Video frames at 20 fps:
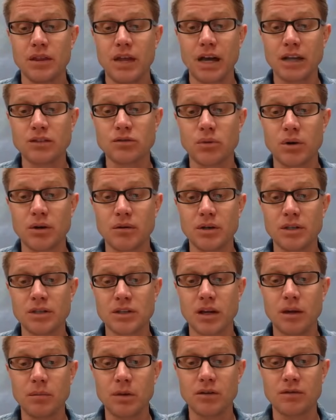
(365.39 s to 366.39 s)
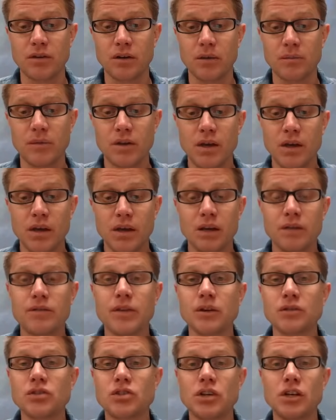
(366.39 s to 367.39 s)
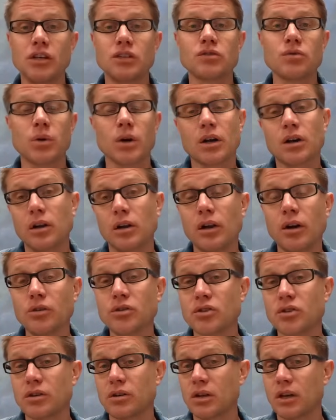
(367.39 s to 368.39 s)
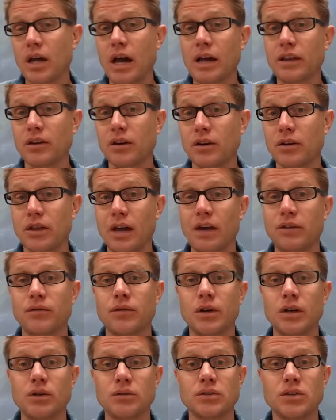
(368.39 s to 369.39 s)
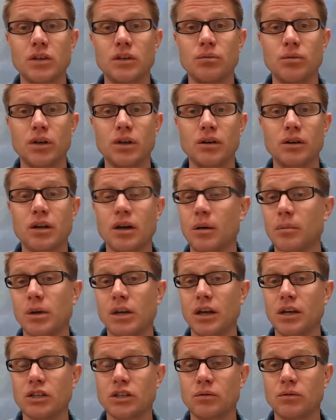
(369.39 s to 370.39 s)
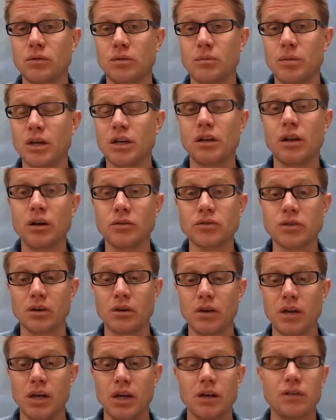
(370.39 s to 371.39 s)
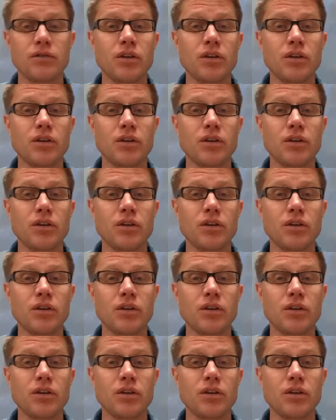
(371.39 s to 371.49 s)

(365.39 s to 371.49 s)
That's where it's coming from. If those genes were closer together, that frequency recombination would be closer.